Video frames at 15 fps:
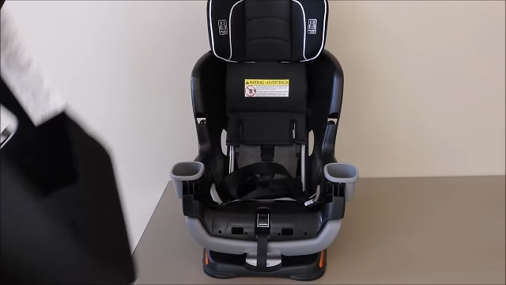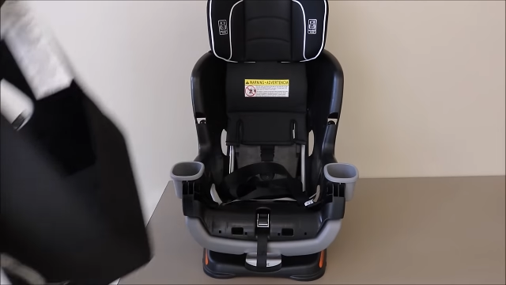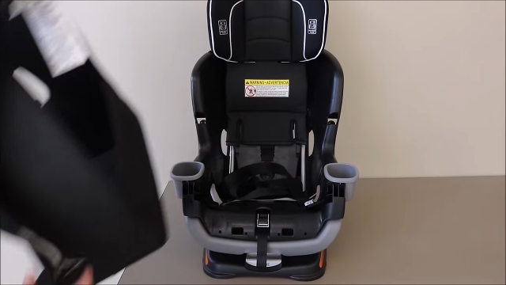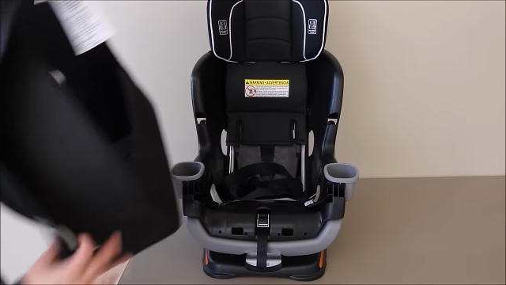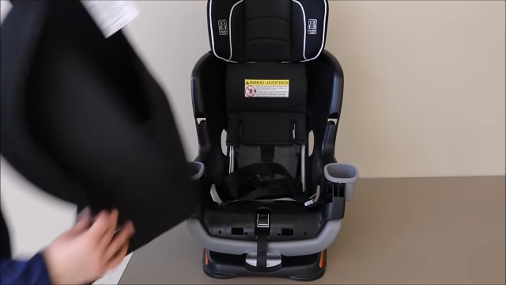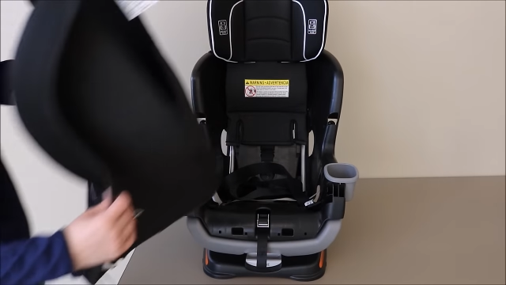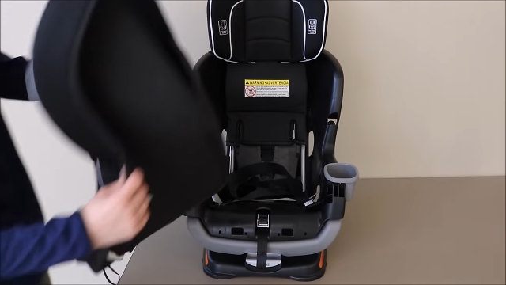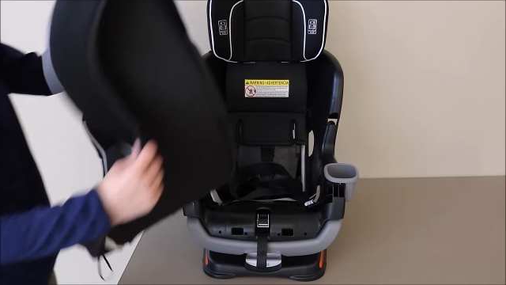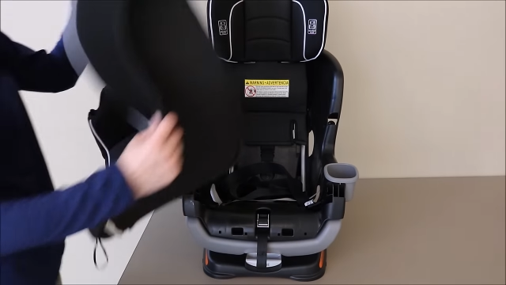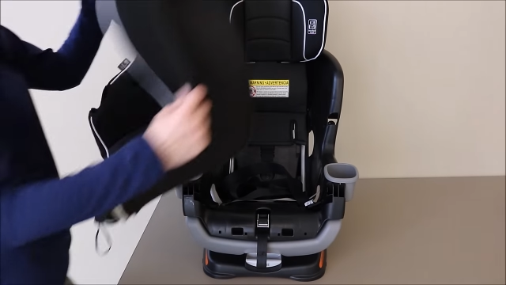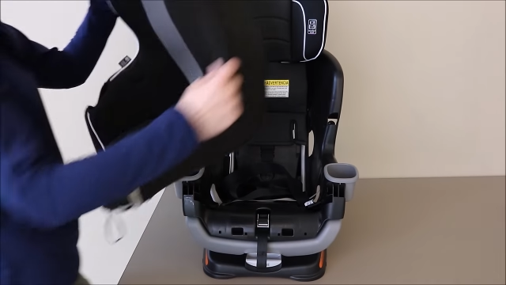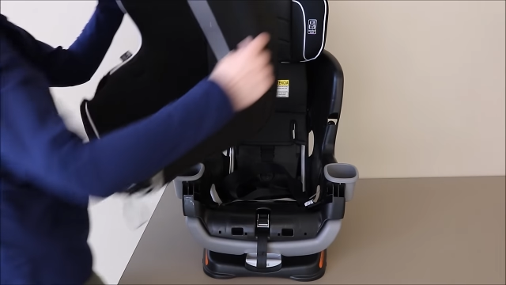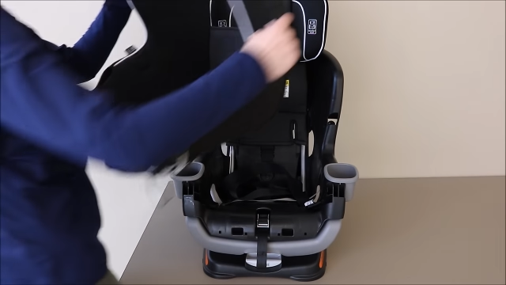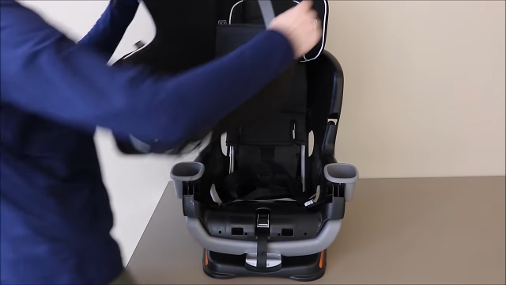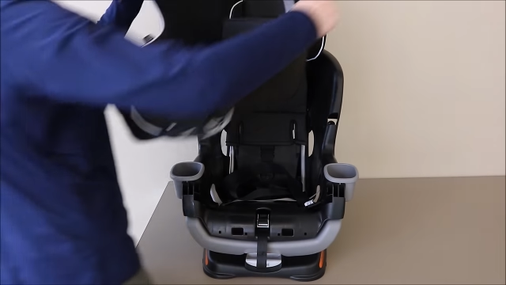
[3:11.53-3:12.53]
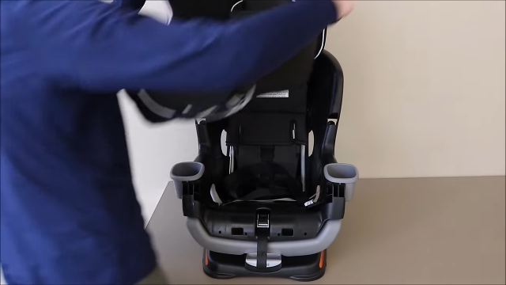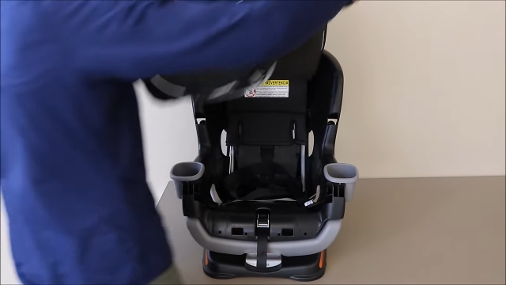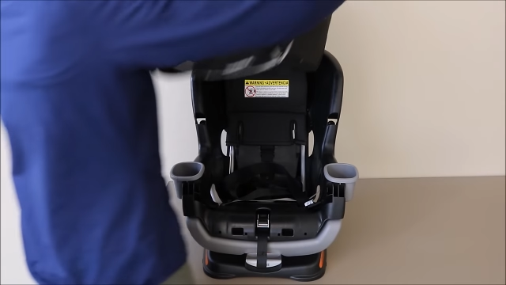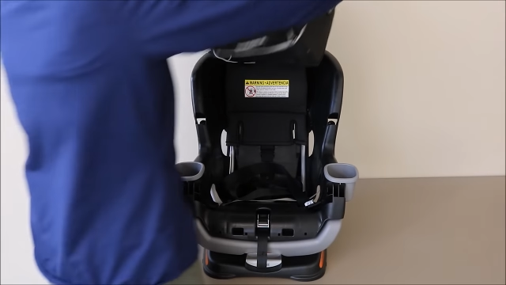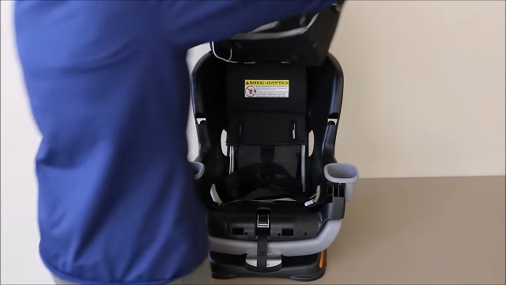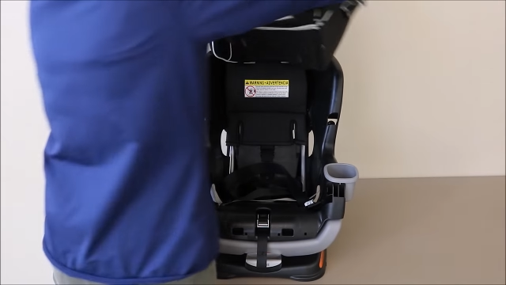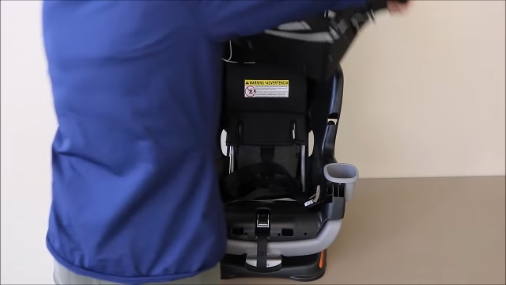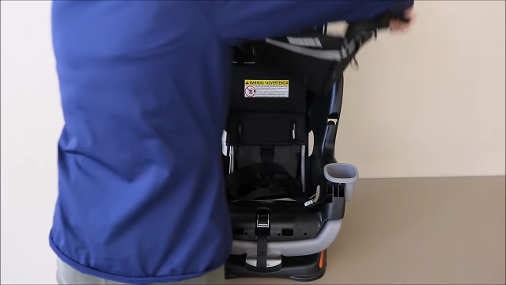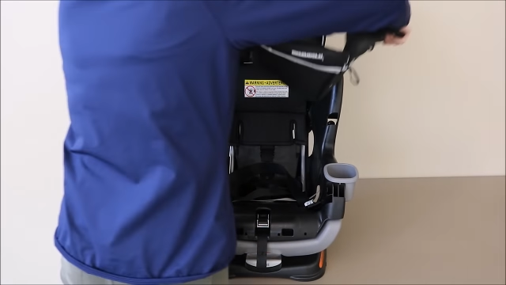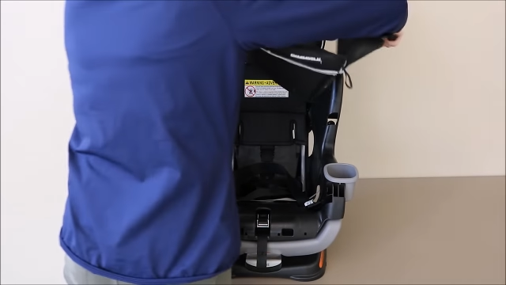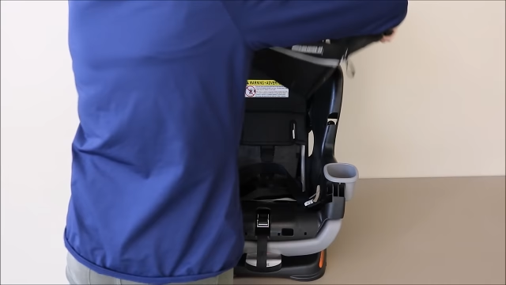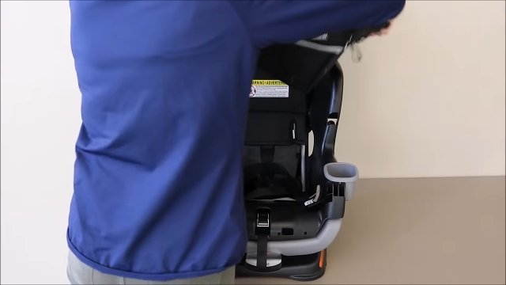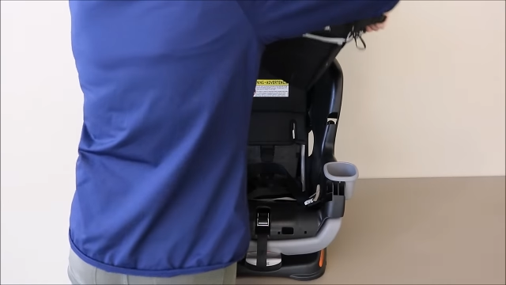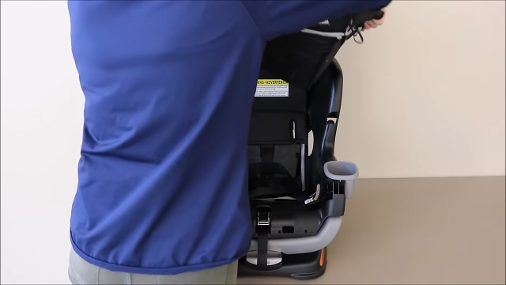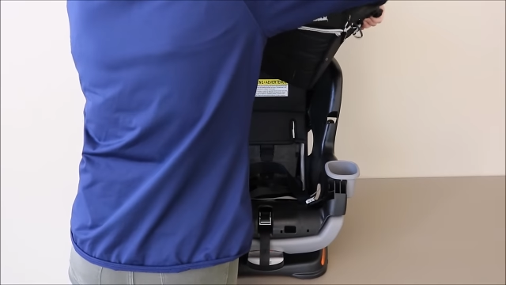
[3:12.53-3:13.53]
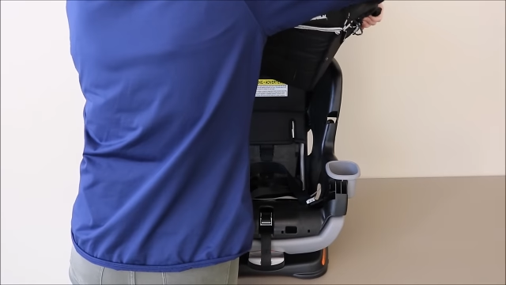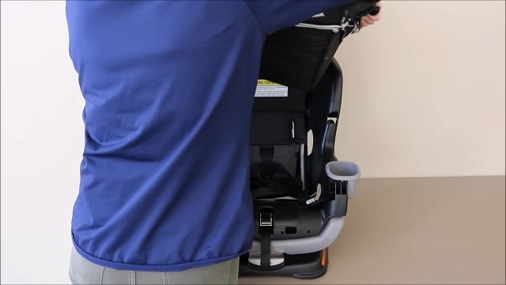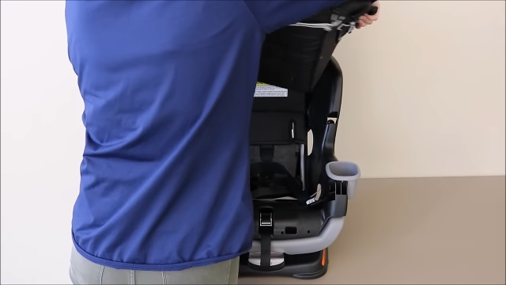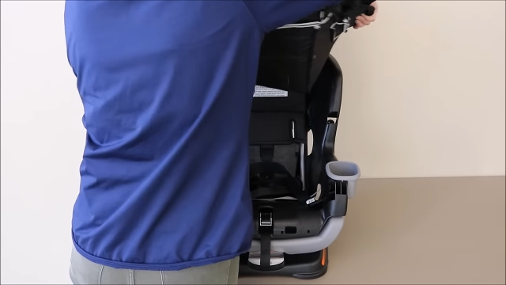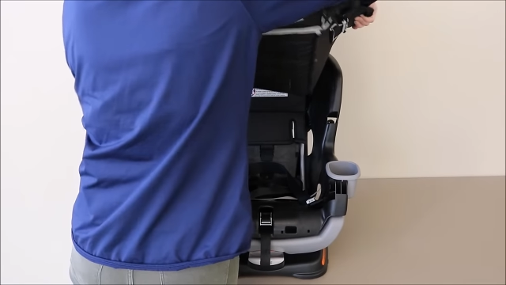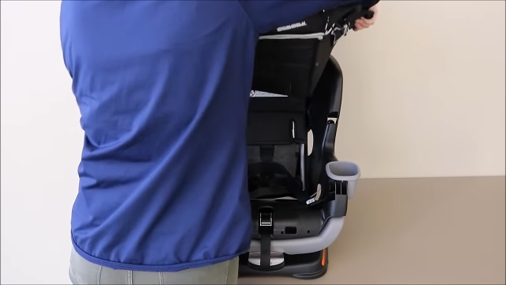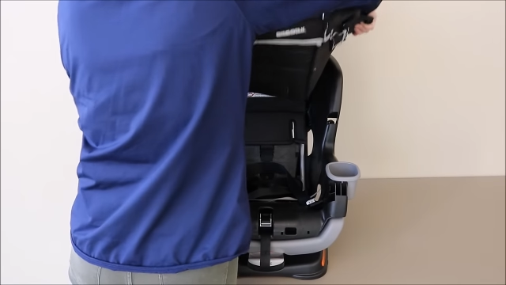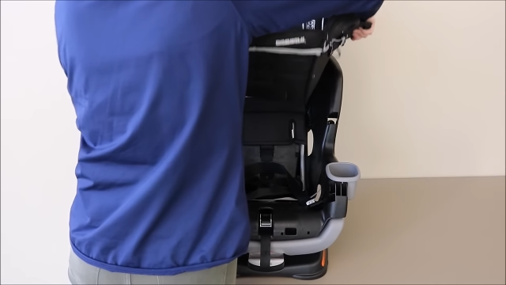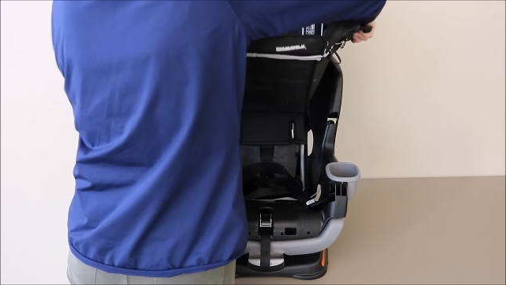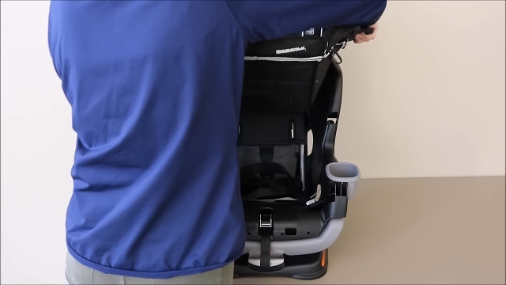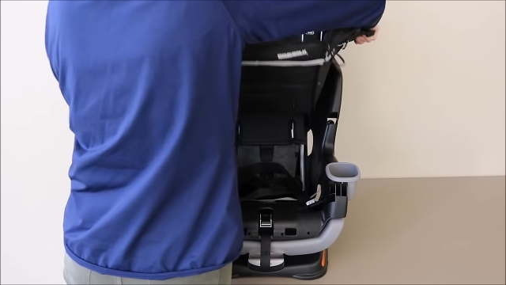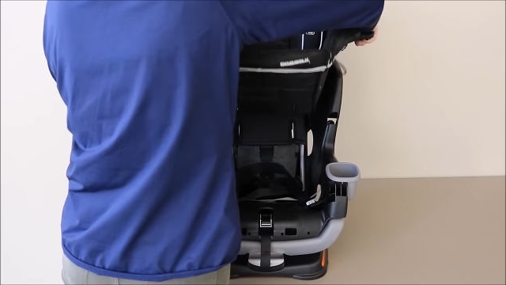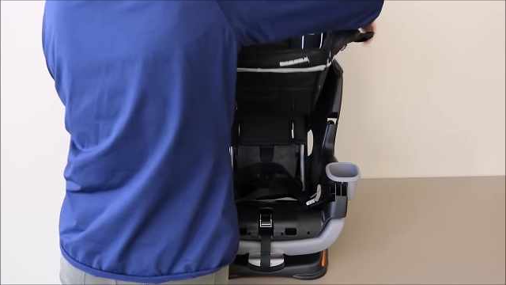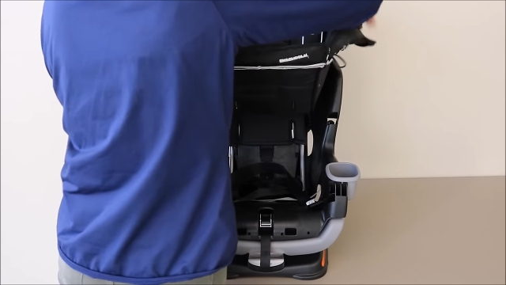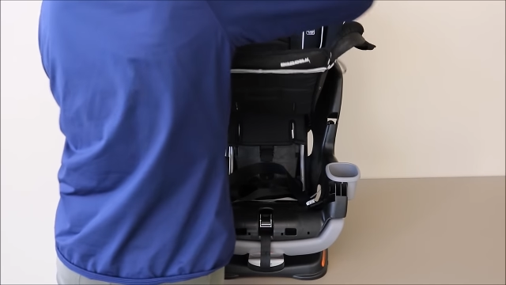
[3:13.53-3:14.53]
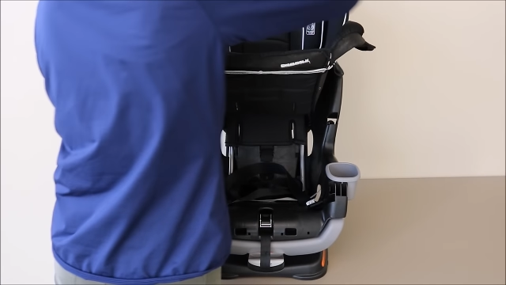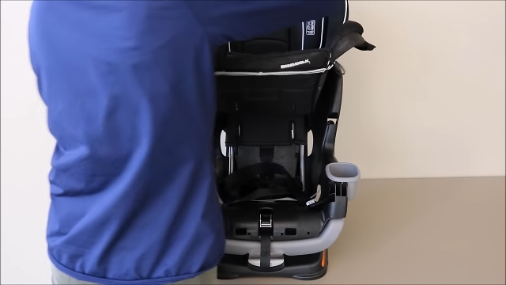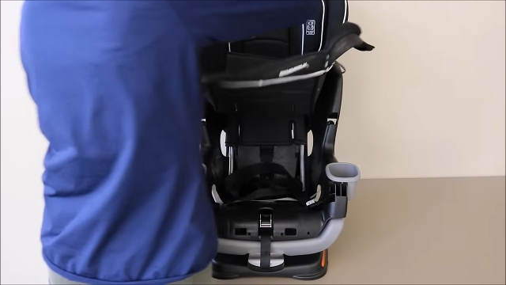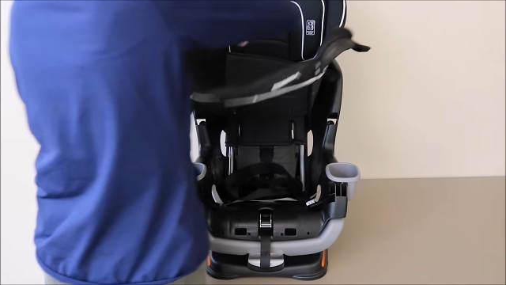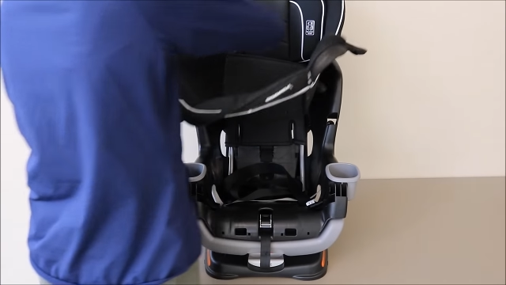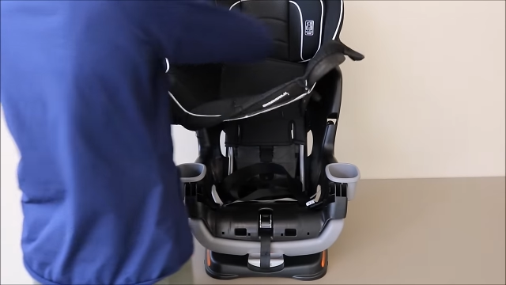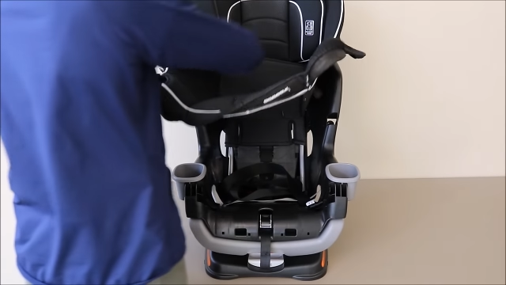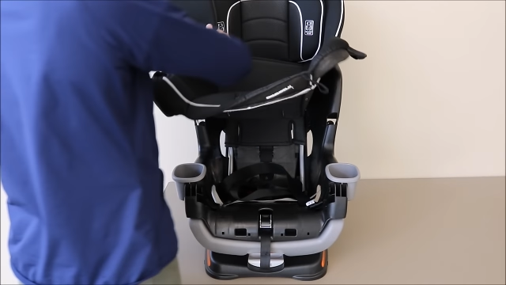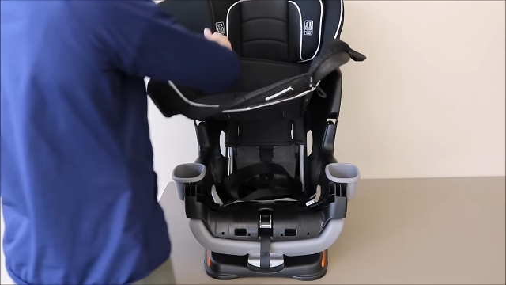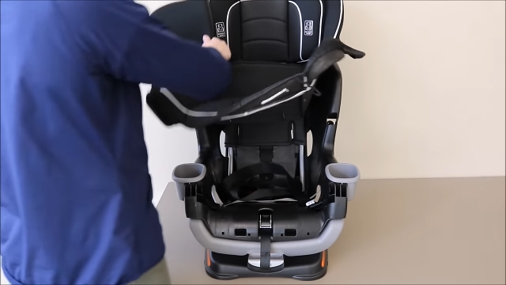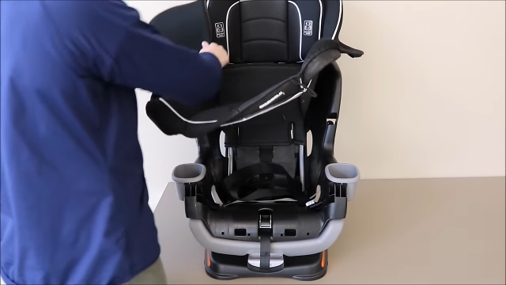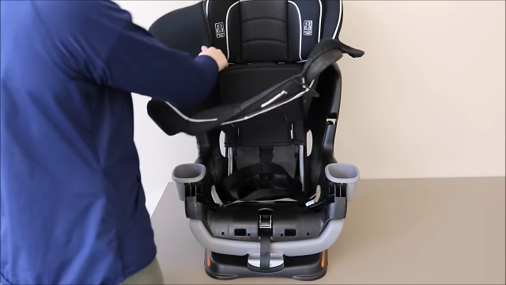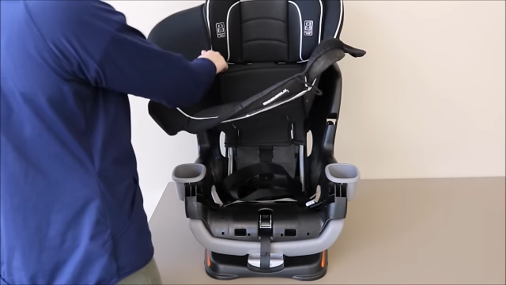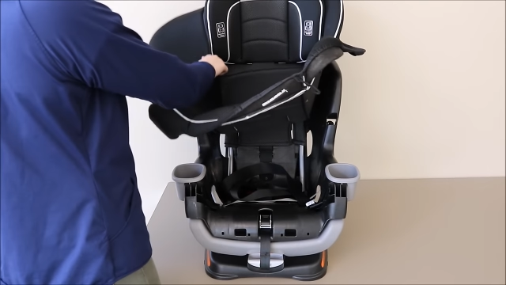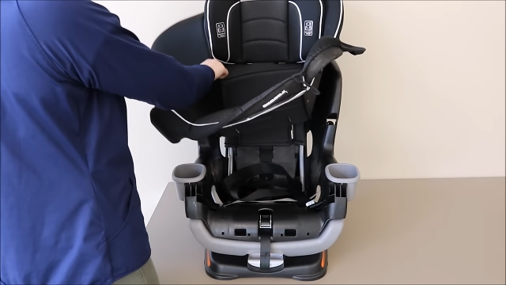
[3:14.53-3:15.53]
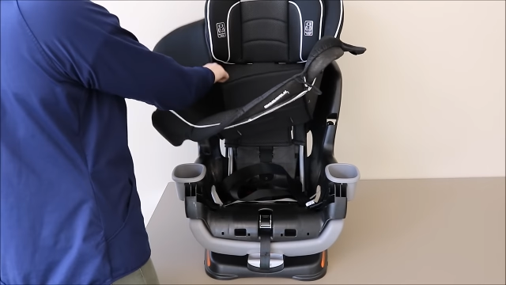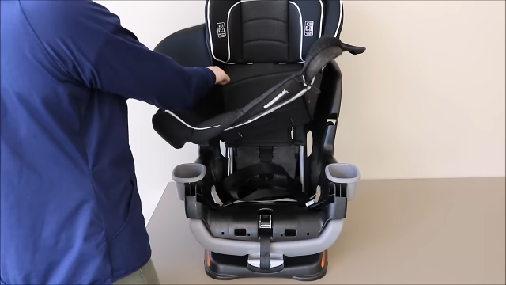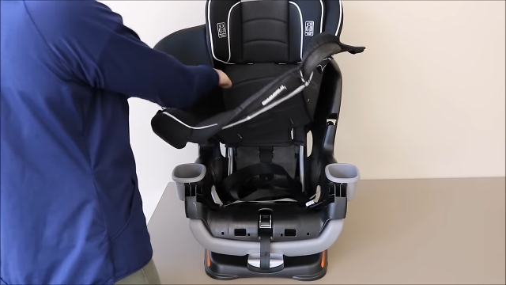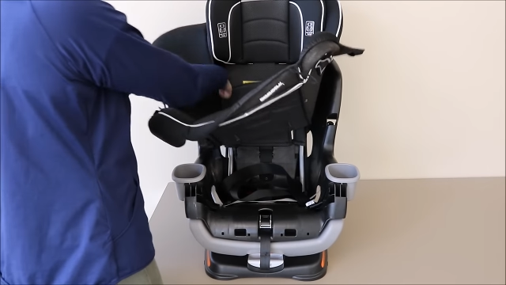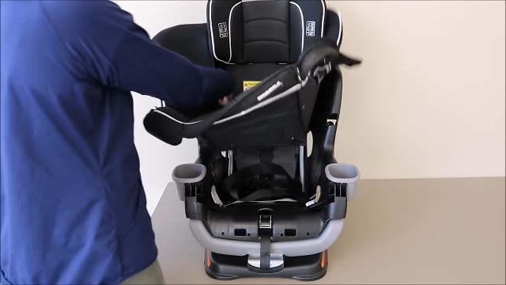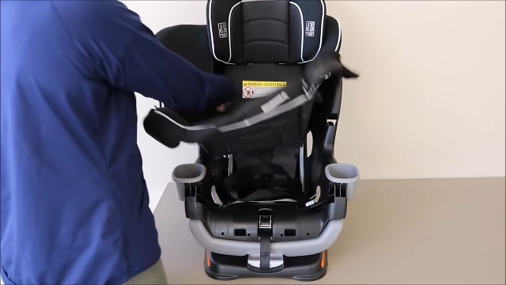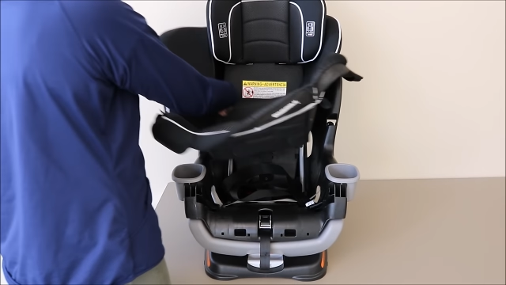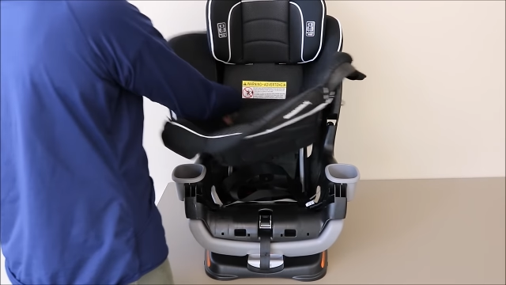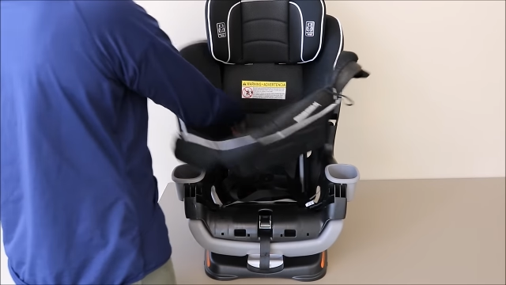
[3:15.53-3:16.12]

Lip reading: [unreadable: no face in view]